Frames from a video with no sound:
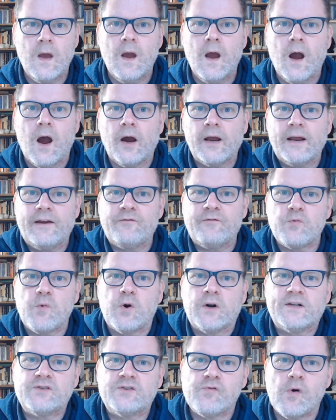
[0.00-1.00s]
Hi
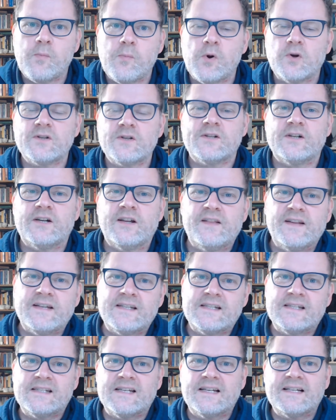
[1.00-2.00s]
everyone, it's Rob Watson and
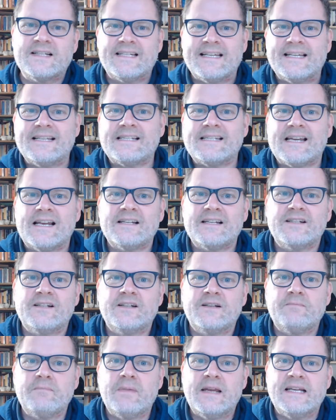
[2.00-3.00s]
this is a
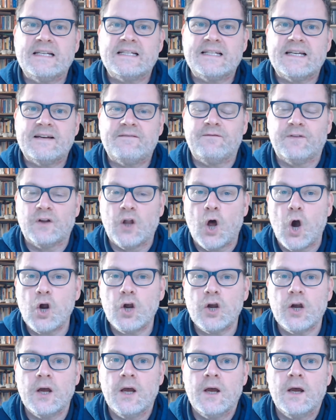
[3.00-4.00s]
Decentered media
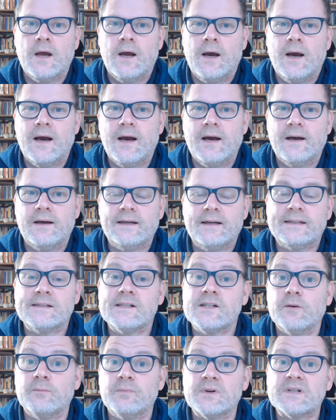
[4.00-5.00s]
vlog.
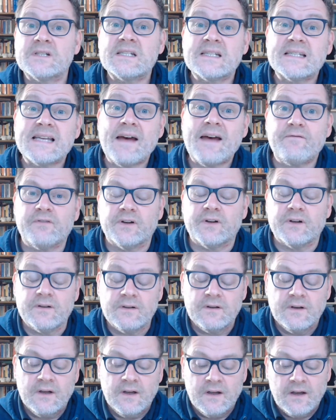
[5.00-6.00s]
It's number 7.
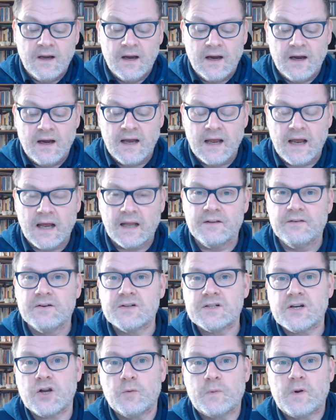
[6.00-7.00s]
And
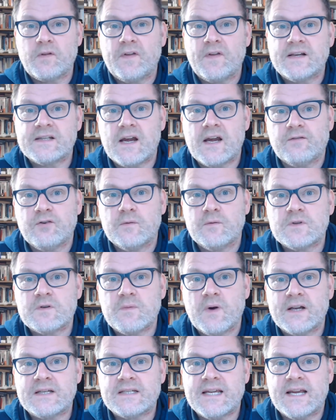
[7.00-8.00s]
there's a couple of things that have come to
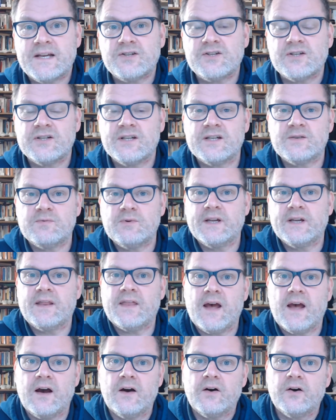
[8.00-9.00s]
my attention this week
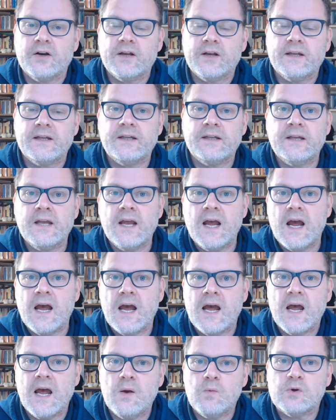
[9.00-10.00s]
that
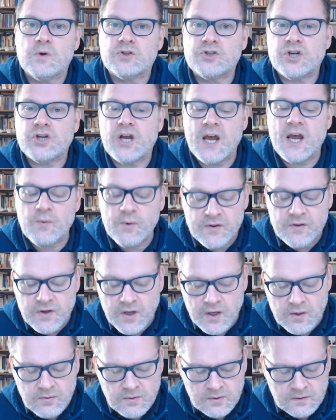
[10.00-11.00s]
I will share with
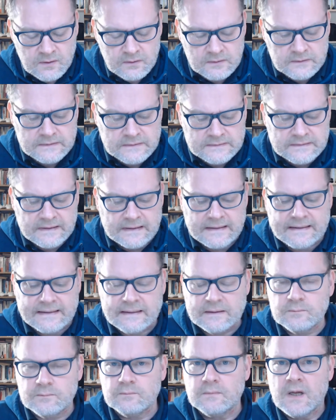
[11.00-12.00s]
you.
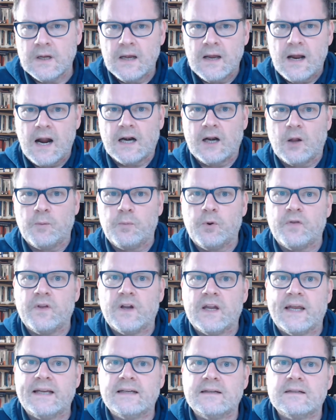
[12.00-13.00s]
And I'll put the
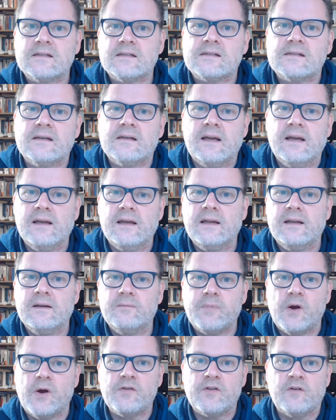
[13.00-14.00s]
links
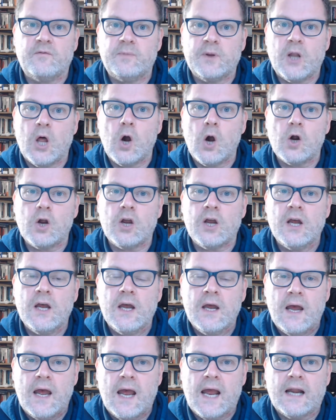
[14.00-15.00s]
in both the blog
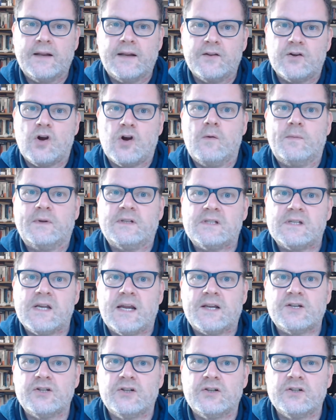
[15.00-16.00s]
and in the comment
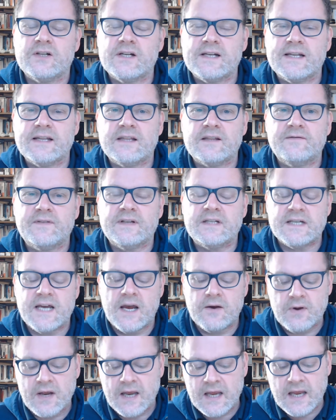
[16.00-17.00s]
section underneath the
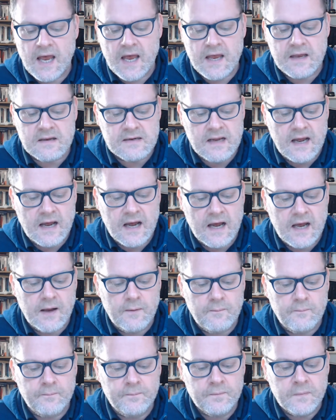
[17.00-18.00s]
video here.
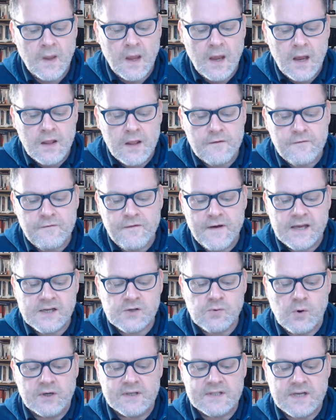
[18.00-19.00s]
The
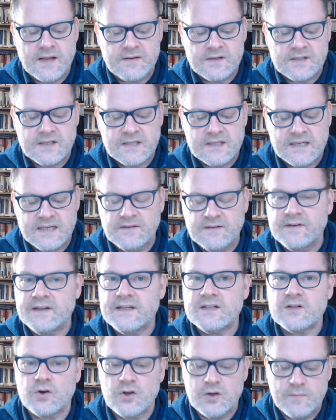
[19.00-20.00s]
first one is that there's a
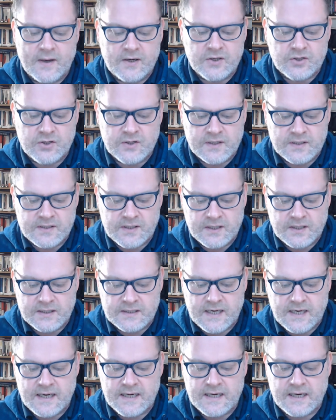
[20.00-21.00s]
TV documentary that's going
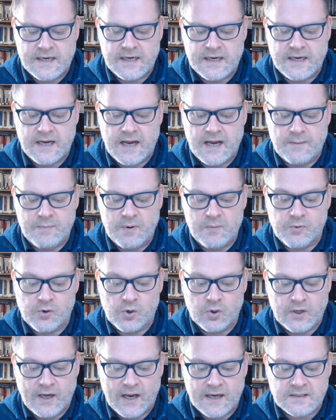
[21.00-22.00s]
to be
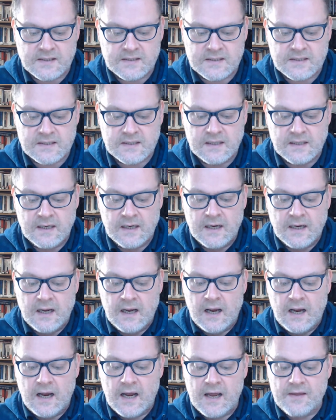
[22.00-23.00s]
broadcast
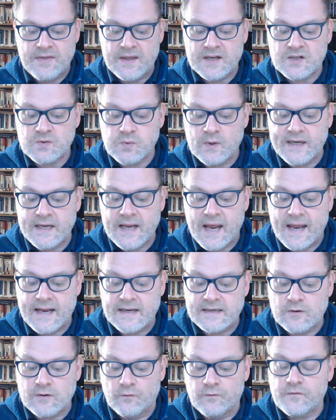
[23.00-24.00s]
this
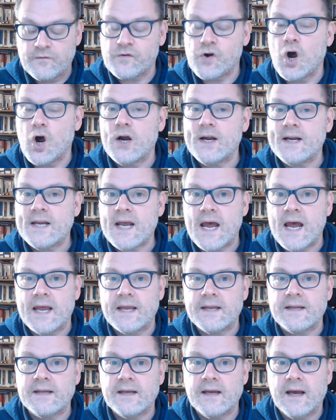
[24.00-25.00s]
weekend on
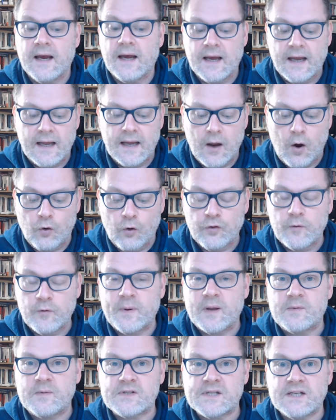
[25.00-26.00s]
Friday on the
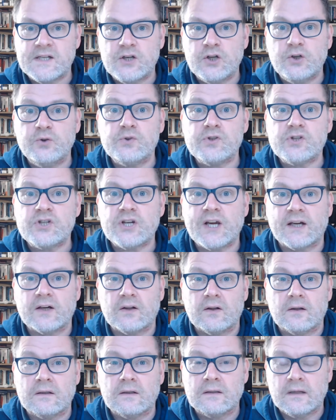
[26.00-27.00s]
BBC News
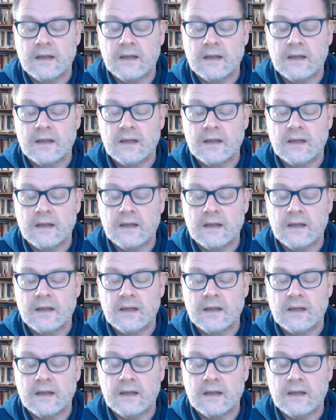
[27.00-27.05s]
channel,